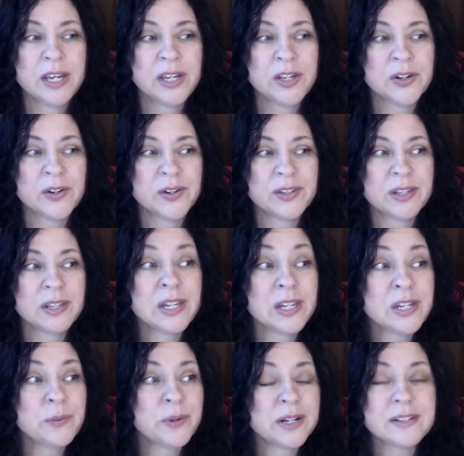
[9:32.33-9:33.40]
and
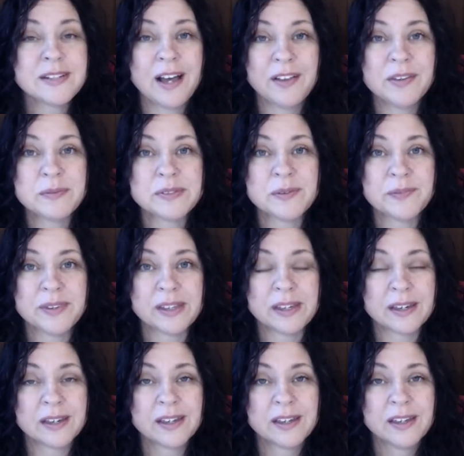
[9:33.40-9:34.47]
then you want to tell them
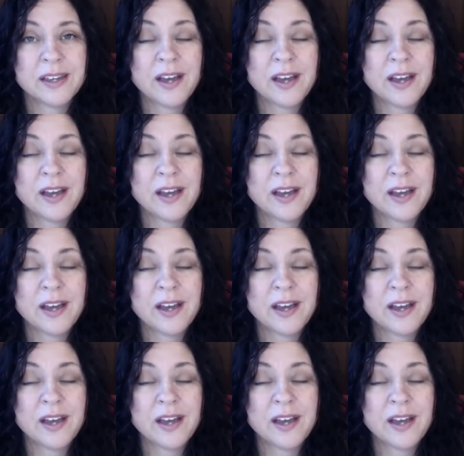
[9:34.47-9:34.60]
something.